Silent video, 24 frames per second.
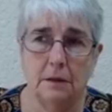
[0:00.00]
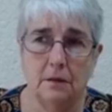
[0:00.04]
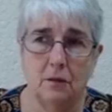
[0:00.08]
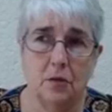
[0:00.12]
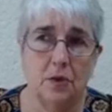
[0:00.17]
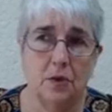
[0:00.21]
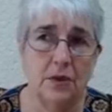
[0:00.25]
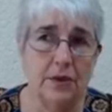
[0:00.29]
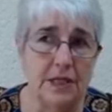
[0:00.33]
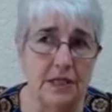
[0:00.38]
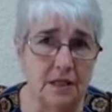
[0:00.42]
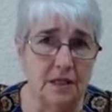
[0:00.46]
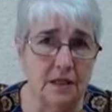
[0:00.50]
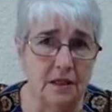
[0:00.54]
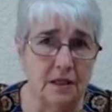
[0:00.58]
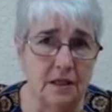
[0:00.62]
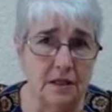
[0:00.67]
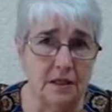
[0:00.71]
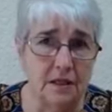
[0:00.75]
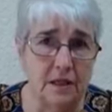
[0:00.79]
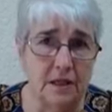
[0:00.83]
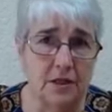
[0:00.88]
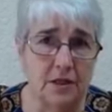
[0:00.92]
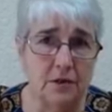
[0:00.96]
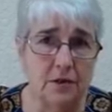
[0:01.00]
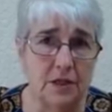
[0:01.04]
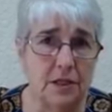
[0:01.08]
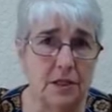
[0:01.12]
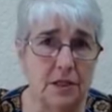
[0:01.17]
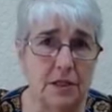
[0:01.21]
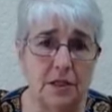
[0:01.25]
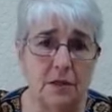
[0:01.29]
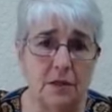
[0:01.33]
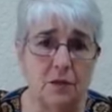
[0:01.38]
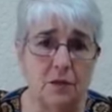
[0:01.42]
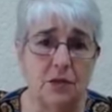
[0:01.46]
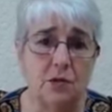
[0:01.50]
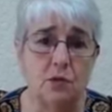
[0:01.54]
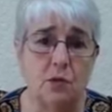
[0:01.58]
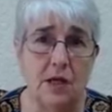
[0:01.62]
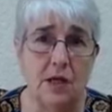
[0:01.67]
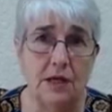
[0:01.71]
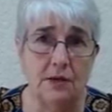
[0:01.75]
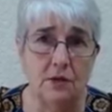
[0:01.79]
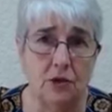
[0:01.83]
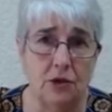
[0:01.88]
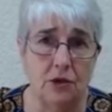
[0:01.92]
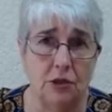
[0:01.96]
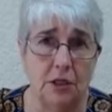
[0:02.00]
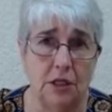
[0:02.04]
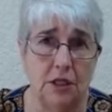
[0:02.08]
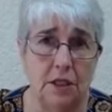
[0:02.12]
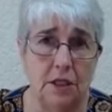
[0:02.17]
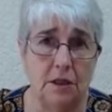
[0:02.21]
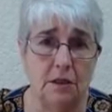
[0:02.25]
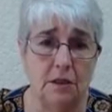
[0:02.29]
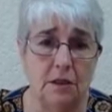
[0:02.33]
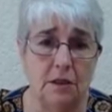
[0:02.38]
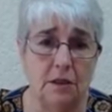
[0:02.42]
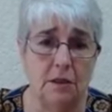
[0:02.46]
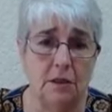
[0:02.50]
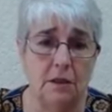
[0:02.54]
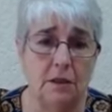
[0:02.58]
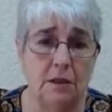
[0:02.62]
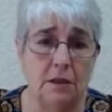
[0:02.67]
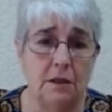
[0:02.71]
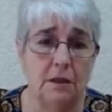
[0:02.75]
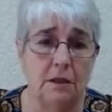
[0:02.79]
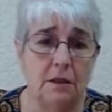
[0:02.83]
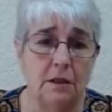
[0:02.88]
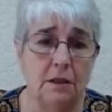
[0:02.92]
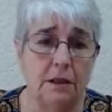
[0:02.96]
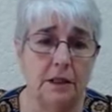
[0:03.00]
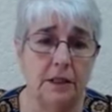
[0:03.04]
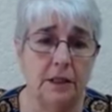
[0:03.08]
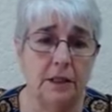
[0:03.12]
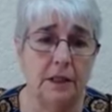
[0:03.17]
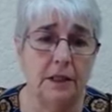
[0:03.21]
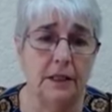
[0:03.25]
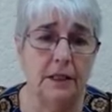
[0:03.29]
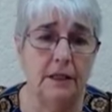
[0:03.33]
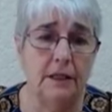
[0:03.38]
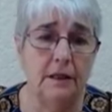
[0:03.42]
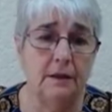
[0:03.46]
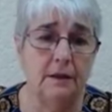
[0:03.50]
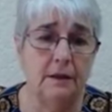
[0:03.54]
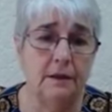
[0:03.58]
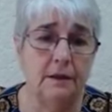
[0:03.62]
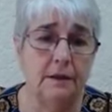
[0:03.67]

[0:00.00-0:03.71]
Well, there's an exaggeration. It was one tree. Okay.